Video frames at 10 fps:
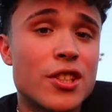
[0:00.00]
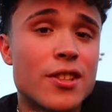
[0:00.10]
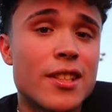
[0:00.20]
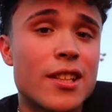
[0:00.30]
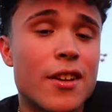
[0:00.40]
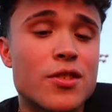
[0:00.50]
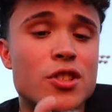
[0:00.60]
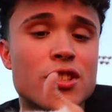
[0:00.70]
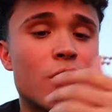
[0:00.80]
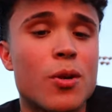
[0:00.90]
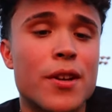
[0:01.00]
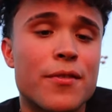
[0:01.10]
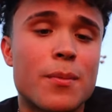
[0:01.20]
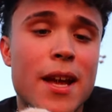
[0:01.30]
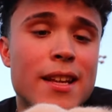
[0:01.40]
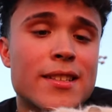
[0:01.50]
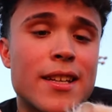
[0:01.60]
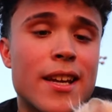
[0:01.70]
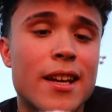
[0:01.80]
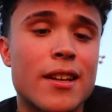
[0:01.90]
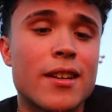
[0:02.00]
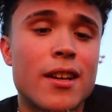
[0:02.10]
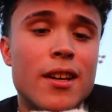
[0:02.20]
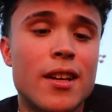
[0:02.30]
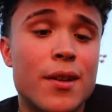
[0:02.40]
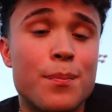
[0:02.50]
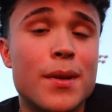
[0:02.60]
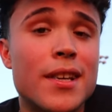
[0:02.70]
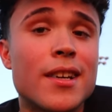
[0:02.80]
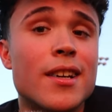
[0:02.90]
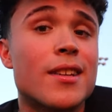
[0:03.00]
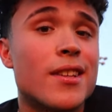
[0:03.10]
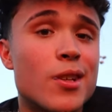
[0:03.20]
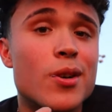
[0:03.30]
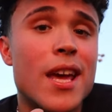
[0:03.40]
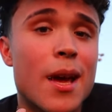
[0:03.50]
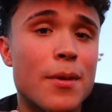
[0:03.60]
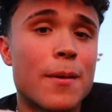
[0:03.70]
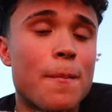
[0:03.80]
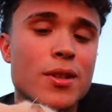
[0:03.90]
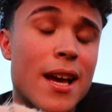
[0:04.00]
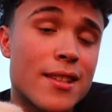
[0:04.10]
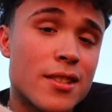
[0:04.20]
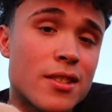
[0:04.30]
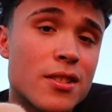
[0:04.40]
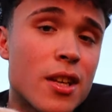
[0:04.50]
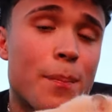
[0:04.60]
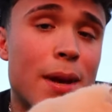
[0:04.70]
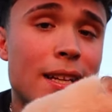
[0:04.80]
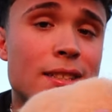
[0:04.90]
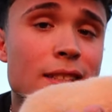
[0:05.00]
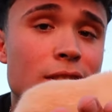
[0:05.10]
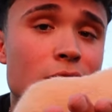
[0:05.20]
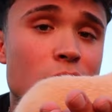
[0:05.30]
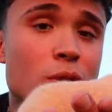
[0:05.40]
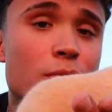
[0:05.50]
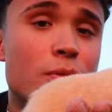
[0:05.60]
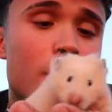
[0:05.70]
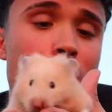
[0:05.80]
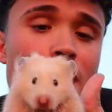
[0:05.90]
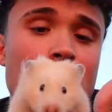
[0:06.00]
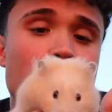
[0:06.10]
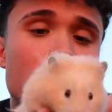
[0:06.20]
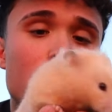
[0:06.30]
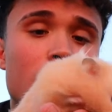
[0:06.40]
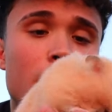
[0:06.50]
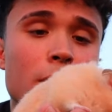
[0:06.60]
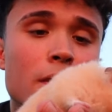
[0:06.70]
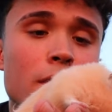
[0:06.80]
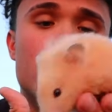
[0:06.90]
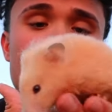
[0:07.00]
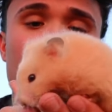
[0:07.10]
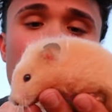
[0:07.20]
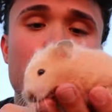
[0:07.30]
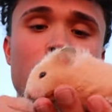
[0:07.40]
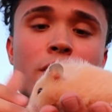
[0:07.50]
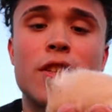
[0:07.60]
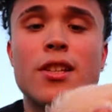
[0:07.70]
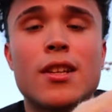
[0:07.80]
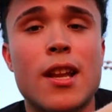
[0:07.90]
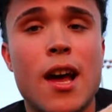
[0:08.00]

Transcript: She really loves just going from hand to hand and being a little Hammy. So yeah, this is the best thing to do for bonding with your Hammy. She's actually shitting a